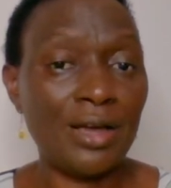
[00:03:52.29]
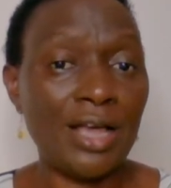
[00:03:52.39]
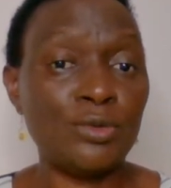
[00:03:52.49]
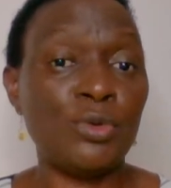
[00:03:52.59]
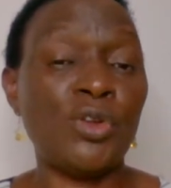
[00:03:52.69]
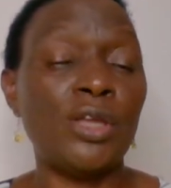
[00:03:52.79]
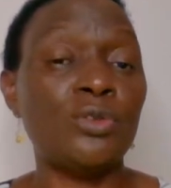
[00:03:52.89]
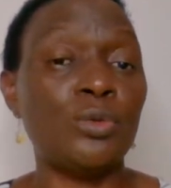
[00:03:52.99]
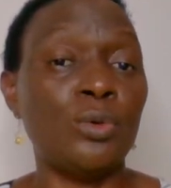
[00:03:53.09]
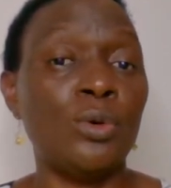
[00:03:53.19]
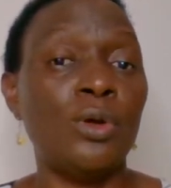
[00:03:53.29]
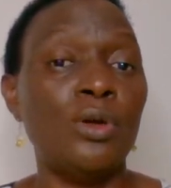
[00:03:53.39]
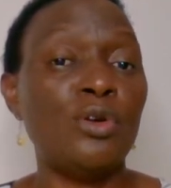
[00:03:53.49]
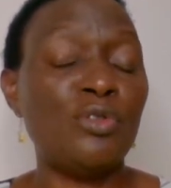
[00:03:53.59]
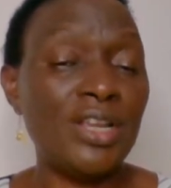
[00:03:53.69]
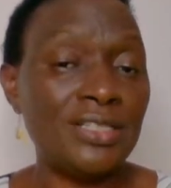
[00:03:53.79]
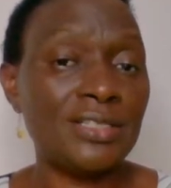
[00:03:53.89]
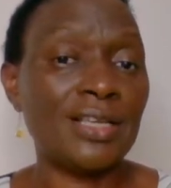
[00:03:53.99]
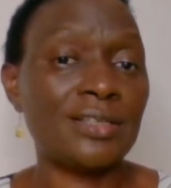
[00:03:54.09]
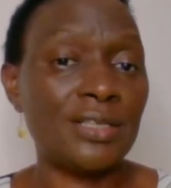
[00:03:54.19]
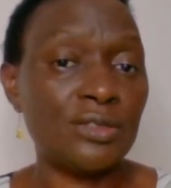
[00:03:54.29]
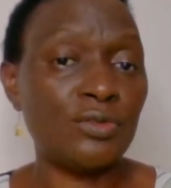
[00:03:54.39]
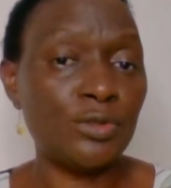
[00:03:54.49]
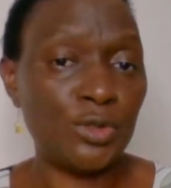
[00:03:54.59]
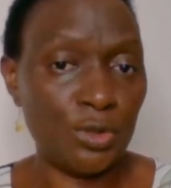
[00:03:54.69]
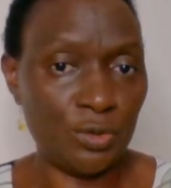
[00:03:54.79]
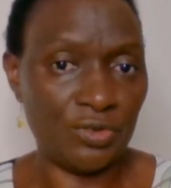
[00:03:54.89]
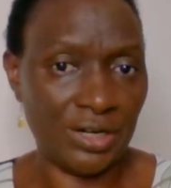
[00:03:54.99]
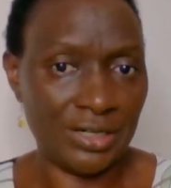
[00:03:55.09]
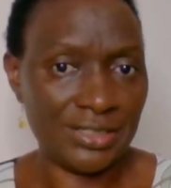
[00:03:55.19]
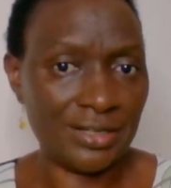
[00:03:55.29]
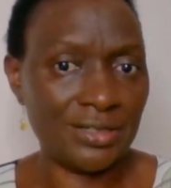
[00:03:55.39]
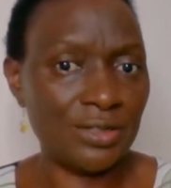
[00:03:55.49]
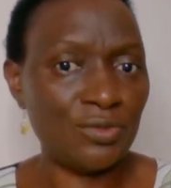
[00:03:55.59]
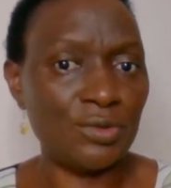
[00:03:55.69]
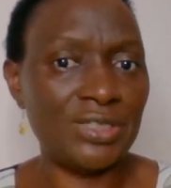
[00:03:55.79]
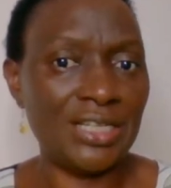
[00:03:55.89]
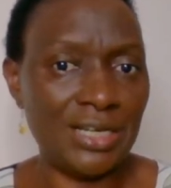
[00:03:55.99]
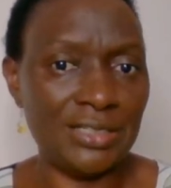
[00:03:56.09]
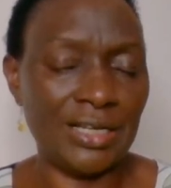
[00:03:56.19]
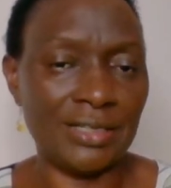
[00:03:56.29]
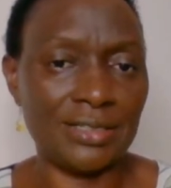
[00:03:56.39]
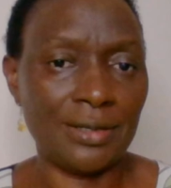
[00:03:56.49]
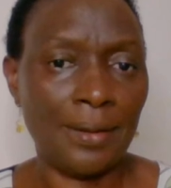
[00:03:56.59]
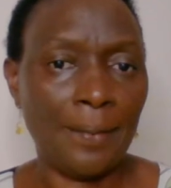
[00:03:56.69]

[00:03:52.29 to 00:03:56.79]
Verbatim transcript: as we try to raise successful children, successful teenagers.